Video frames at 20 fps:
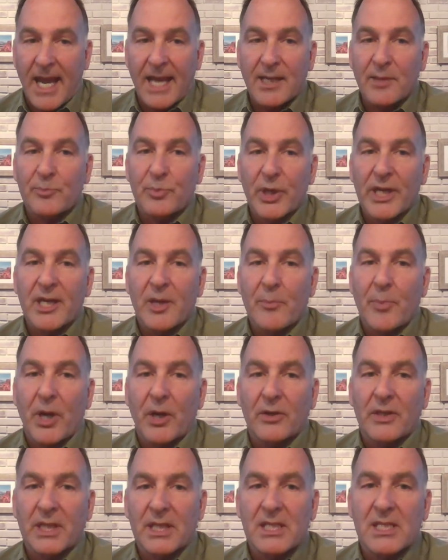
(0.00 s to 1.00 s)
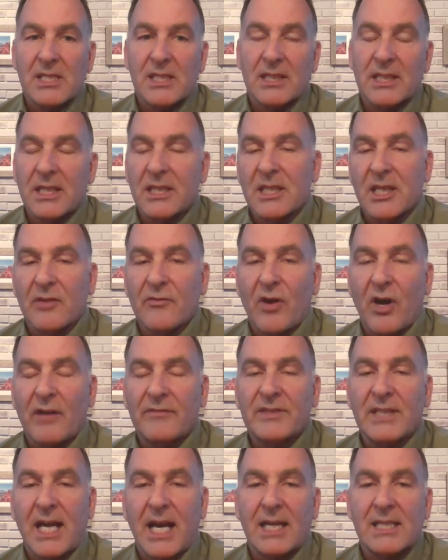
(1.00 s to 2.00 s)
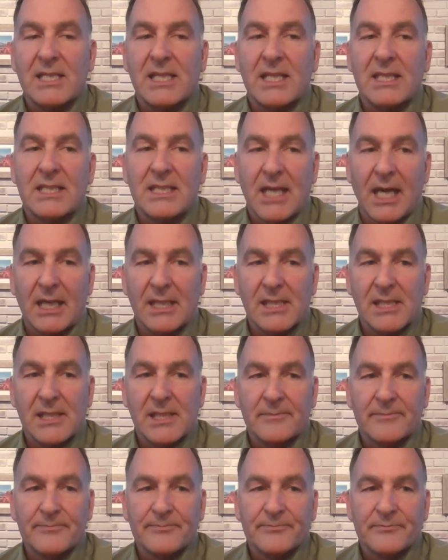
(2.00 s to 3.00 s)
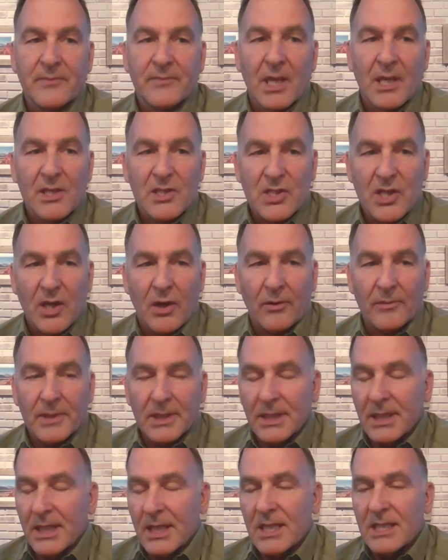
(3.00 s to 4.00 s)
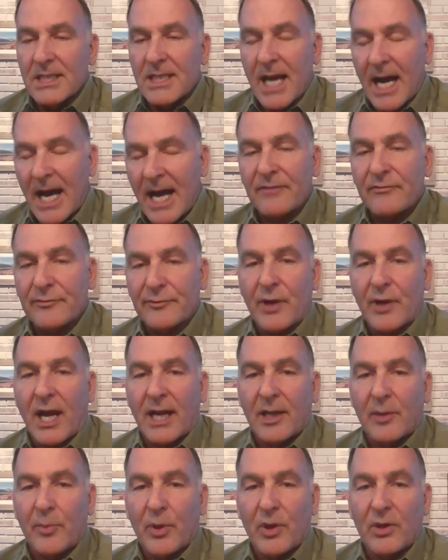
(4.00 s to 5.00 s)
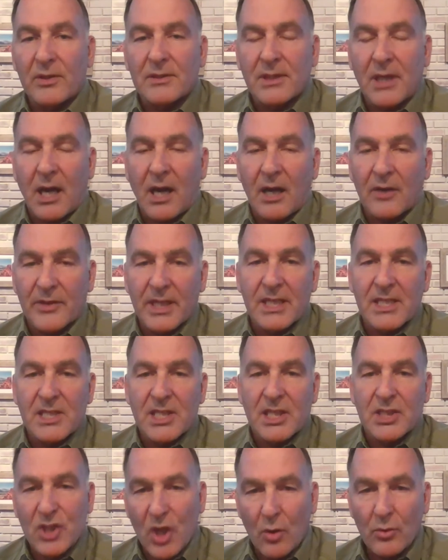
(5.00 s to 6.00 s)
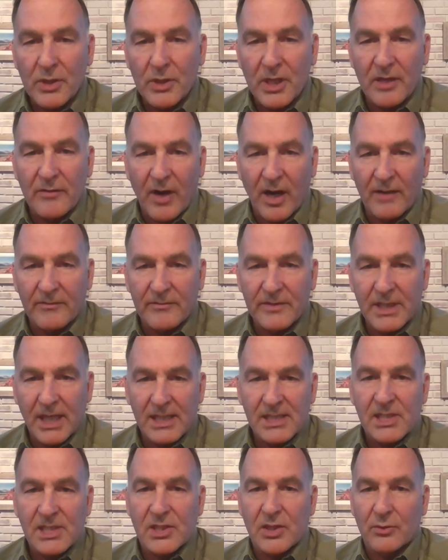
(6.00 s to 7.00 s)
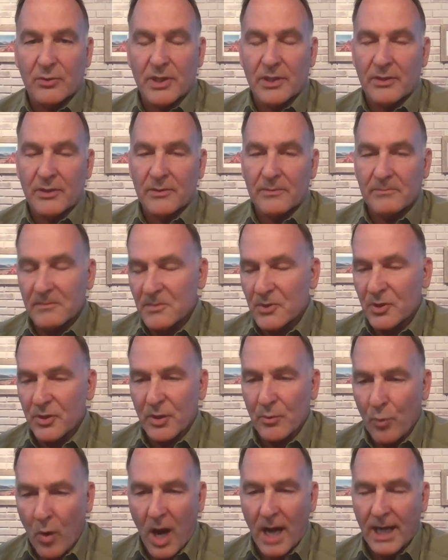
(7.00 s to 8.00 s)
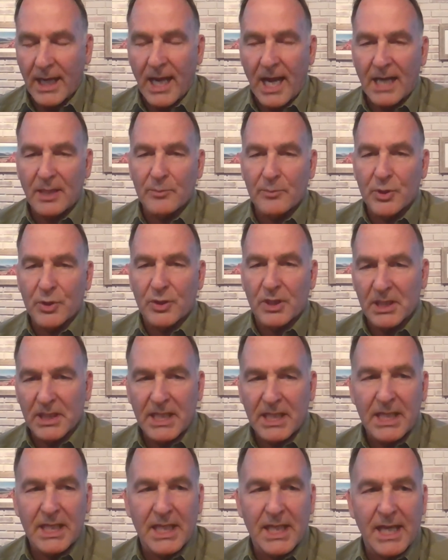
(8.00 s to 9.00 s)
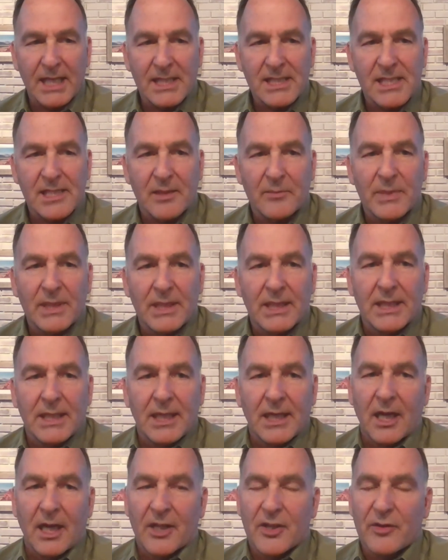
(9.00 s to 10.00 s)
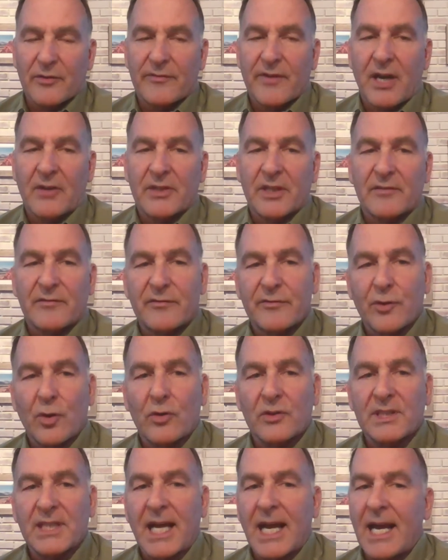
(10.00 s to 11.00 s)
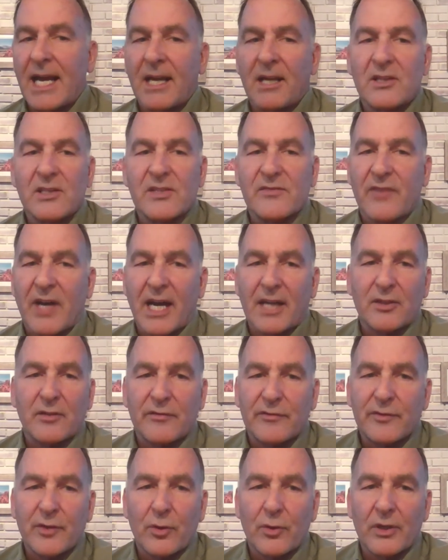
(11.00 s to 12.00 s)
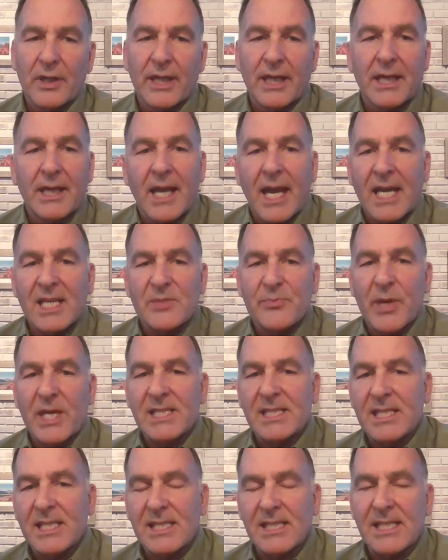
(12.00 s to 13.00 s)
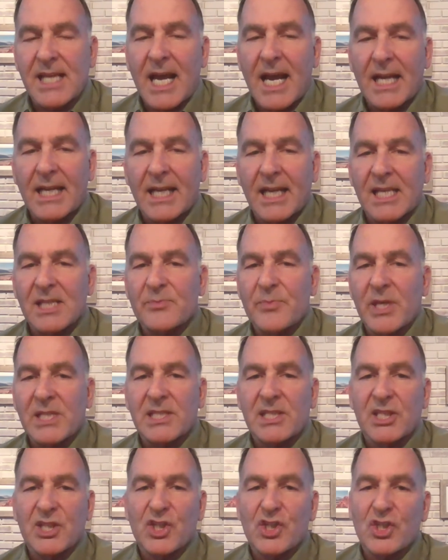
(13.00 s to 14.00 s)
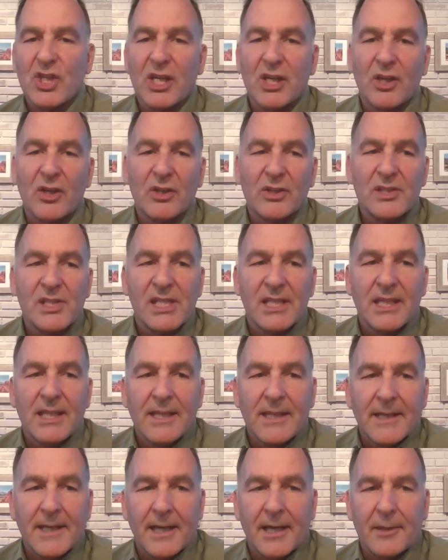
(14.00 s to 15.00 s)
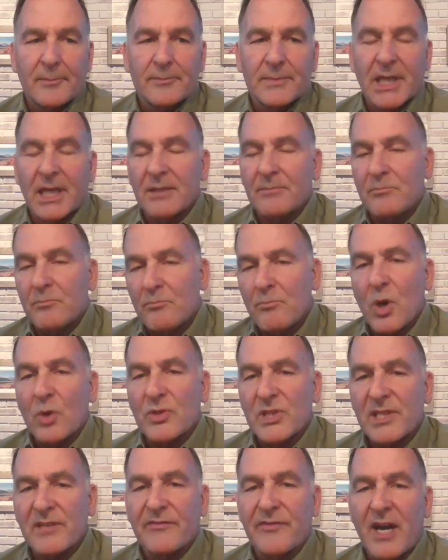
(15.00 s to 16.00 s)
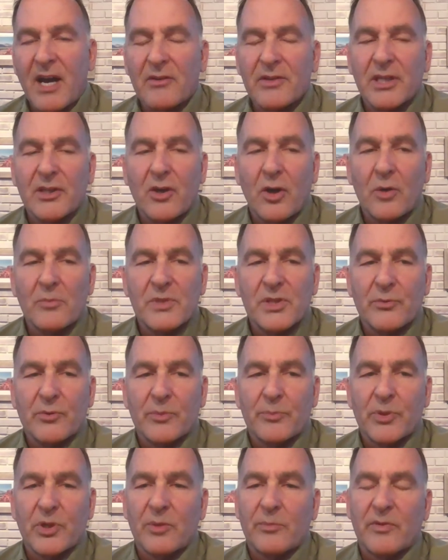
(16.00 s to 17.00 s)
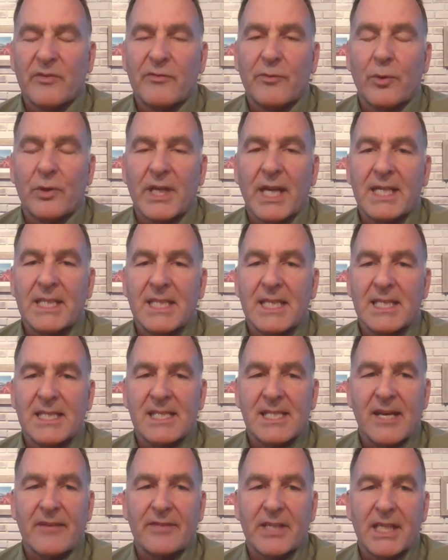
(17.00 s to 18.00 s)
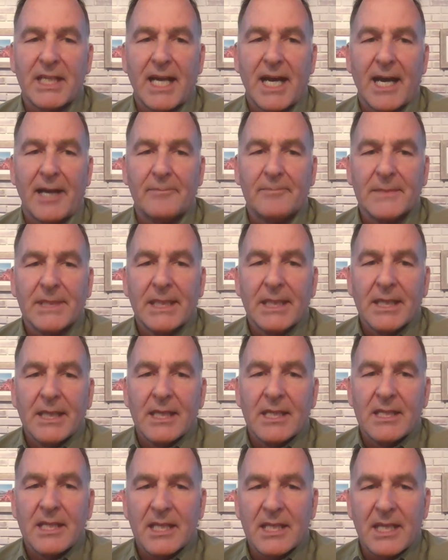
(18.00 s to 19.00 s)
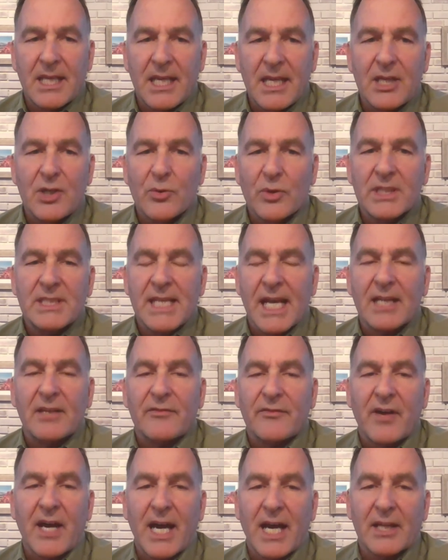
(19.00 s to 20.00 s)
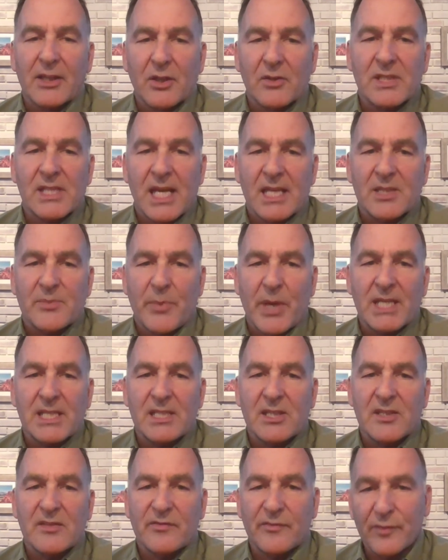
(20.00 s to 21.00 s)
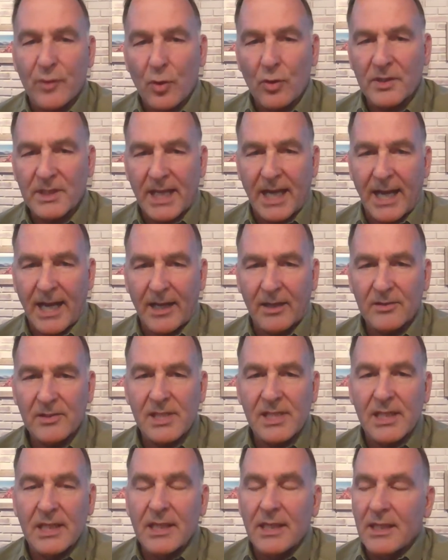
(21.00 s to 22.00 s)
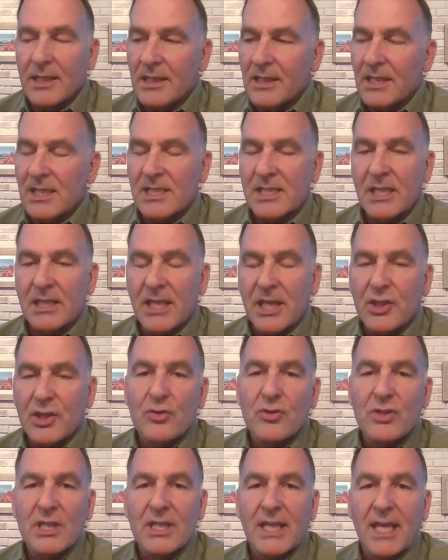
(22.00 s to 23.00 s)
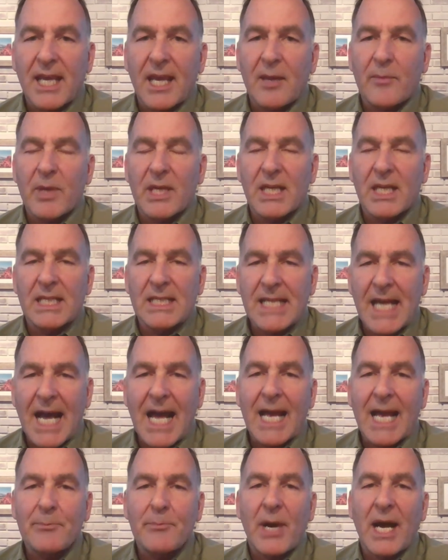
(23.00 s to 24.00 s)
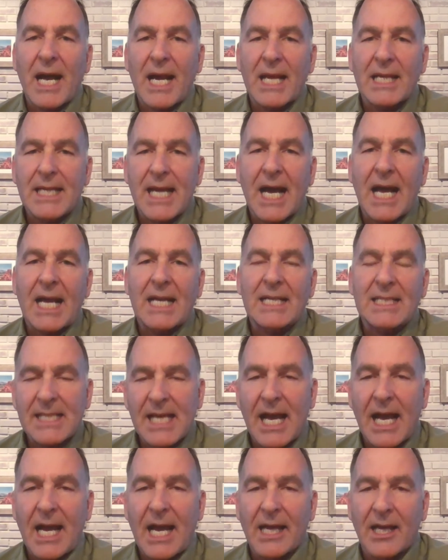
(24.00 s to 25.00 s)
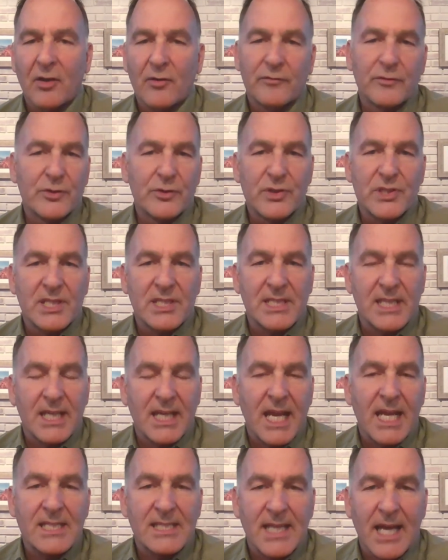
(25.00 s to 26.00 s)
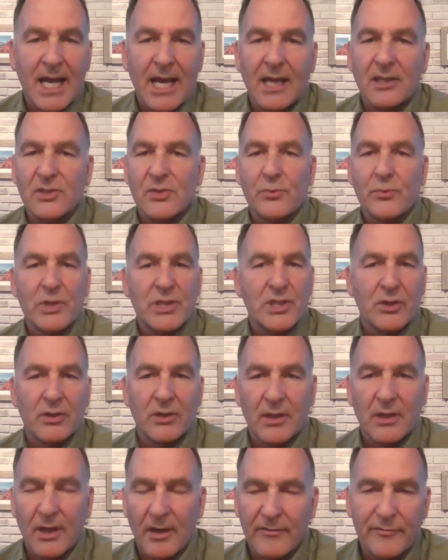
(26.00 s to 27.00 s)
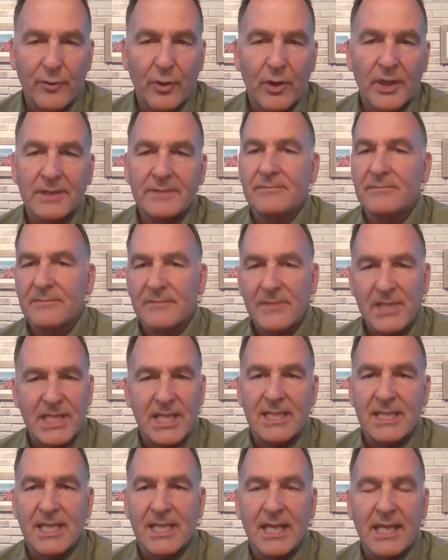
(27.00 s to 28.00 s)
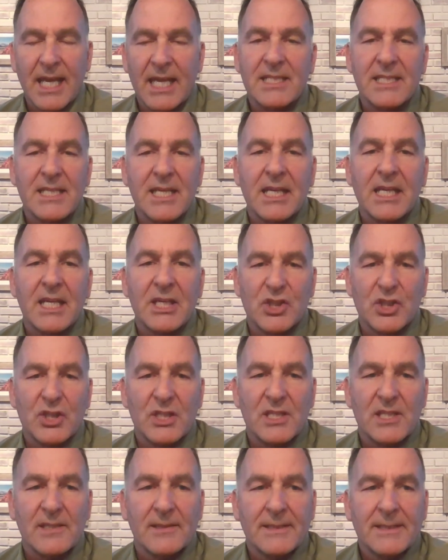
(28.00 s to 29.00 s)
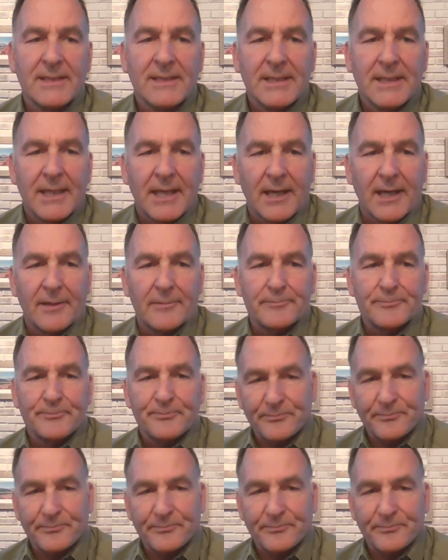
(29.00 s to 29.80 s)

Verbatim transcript: it break apart easily and give off toxic dust? So non-friable are things that don't give off dust, so you can walk on them, you can lean against them. Uh, they're found in floor tiles, vinyl flooring, asbestos siding, asbestos shingles, um, and mostly found in homes that were built before 1979. The key to identifying those asbestos floor tiles is that they usually came in a nine by nine tile versus today's tiles, which are a foot, 16, 18 inches. Um,